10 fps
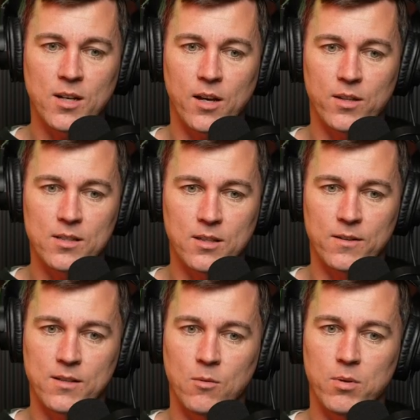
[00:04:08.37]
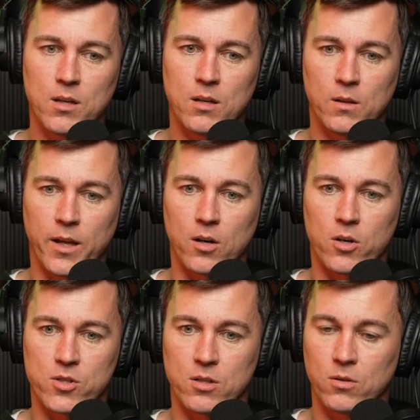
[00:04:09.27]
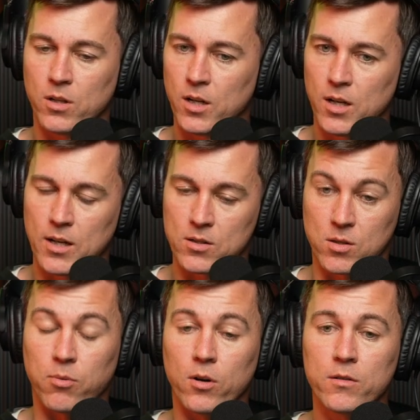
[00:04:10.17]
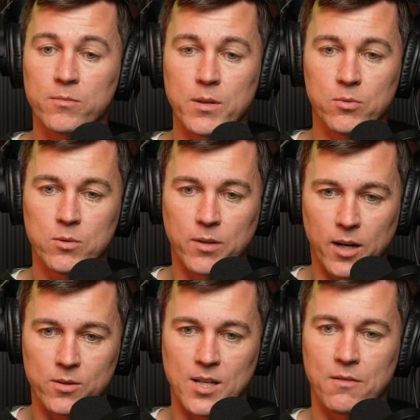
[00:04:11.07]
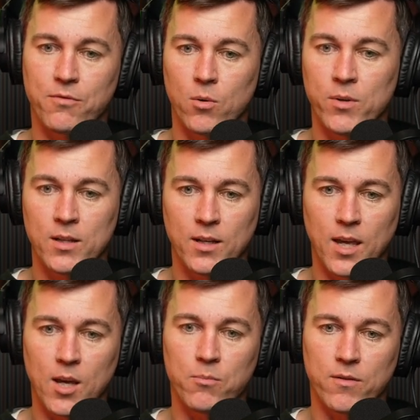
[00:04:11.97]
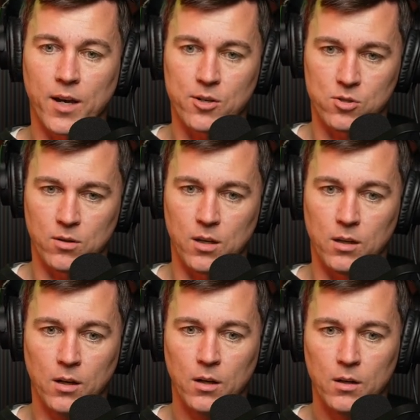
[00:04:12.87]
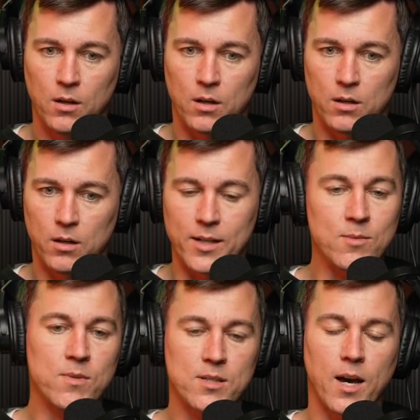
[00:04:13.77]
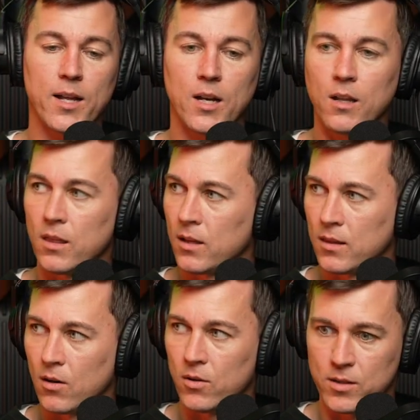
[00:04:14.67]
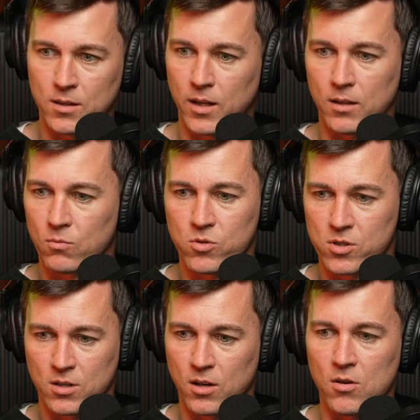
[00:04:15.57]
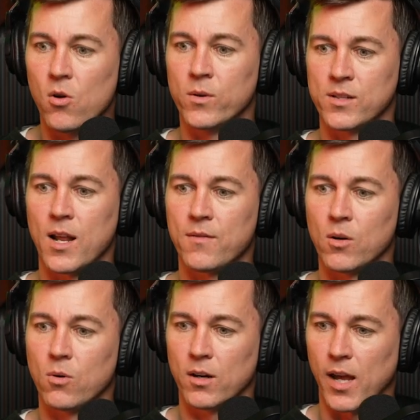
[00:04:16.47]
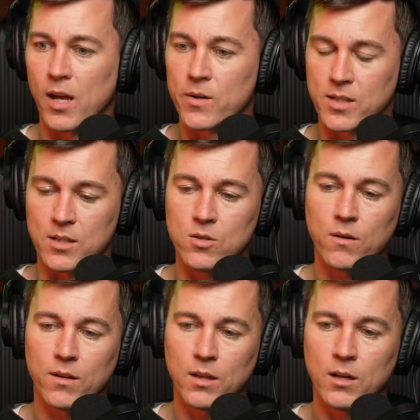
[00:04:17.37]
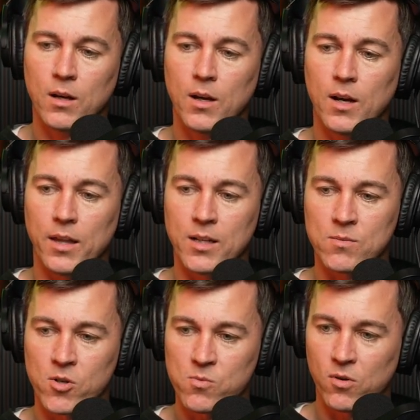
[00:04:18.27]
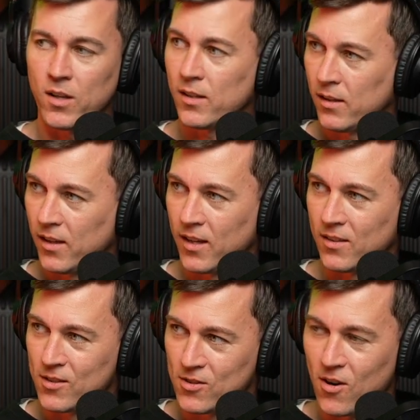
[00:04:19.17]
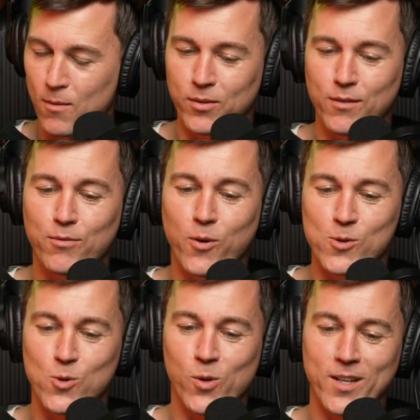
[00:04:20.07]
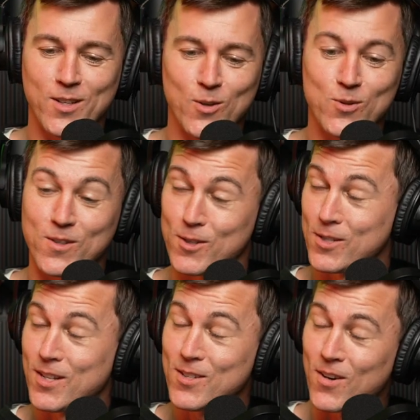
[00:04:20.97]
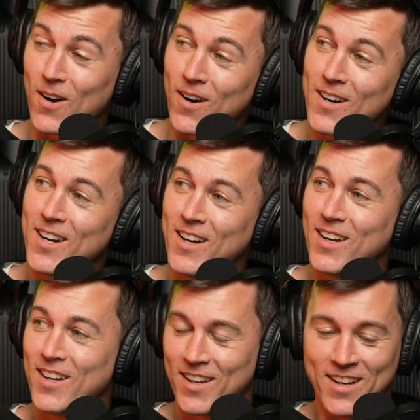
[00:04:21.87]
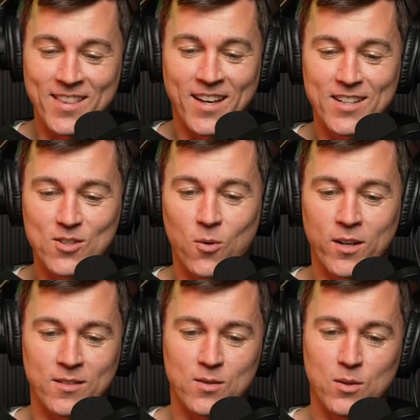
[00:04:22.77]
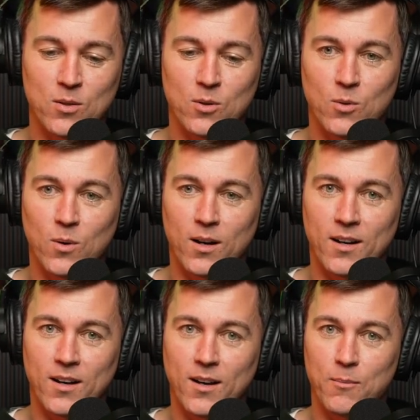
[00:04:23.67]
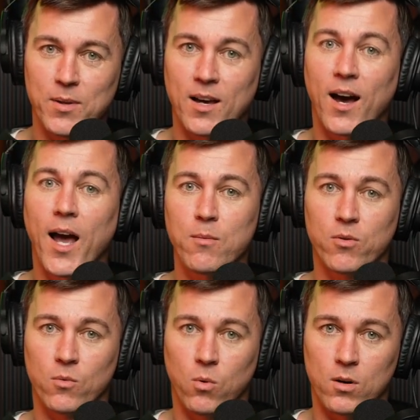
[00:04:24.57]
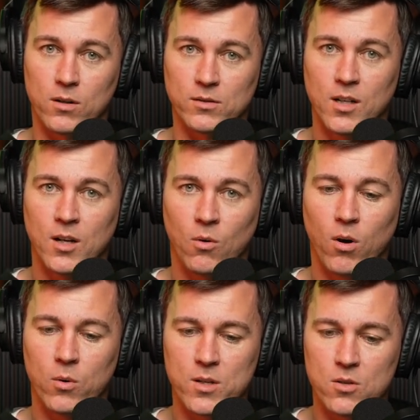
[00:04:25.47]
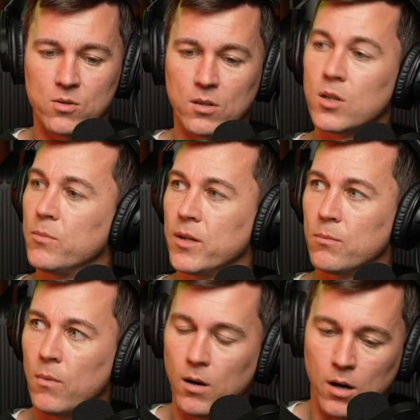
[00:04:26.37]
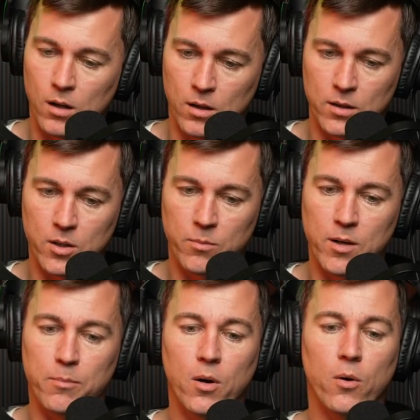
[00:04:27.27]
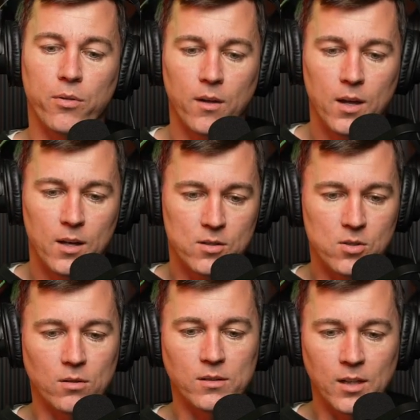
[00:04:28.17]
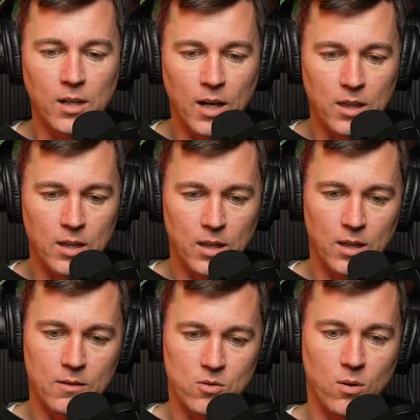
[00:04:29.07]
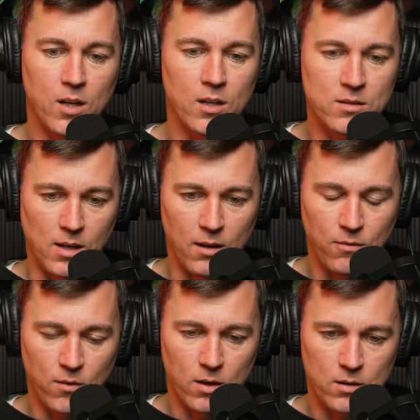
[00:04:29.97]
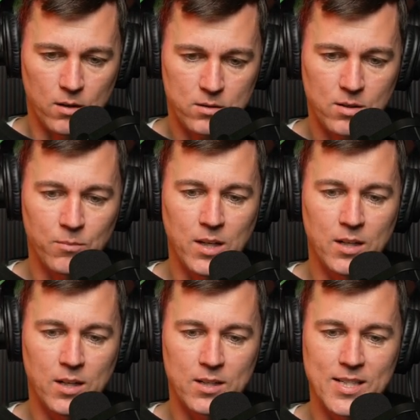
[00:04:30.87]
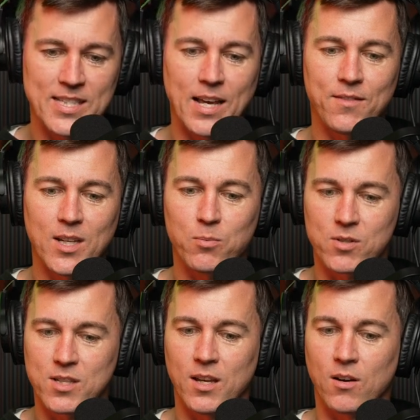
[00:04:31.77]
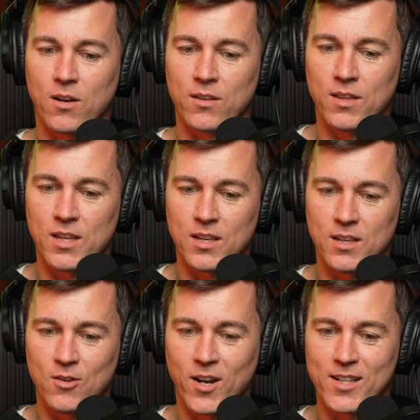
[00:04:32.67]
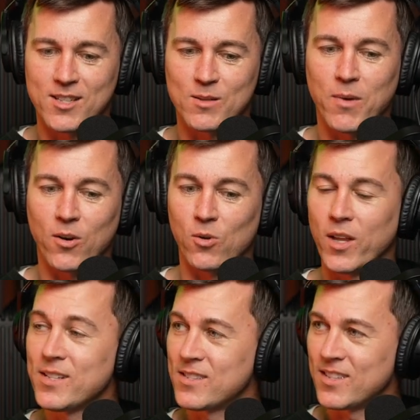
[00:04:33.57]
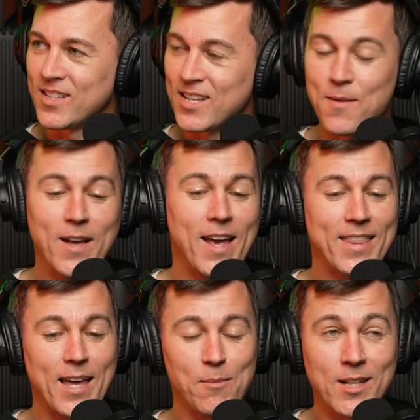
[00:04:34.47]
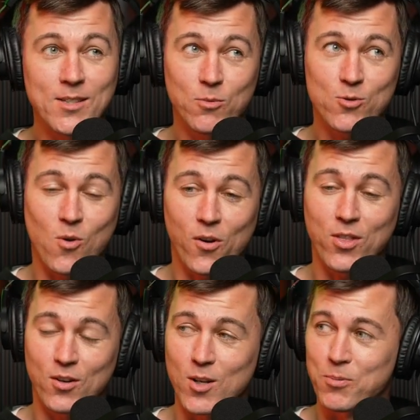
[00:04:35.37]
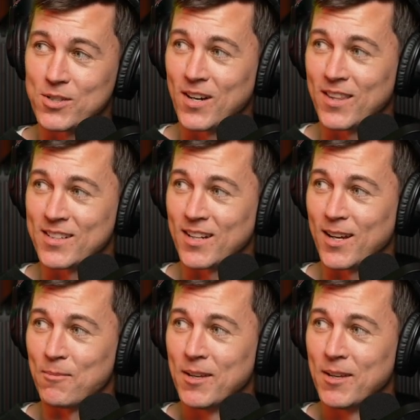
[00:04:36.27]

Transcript: how these things can be like auxiliary and supportive of people, but I would say I'm firmly in the camp of actually uh, it's misguided to think that all the, like we're just gonna no one's gonna have any work. AI is gonna do everything. I think it's much more likely, like Lazar, I believe the phrase you like to use is the centaur. Correct. In that it's going to uh, be a hybrid world where we use a little bit of uh, a little bit of both. Certainly, I think it gives credence if something is 70% on the United States medical licensing exam, that means it was wrong 30% of the time.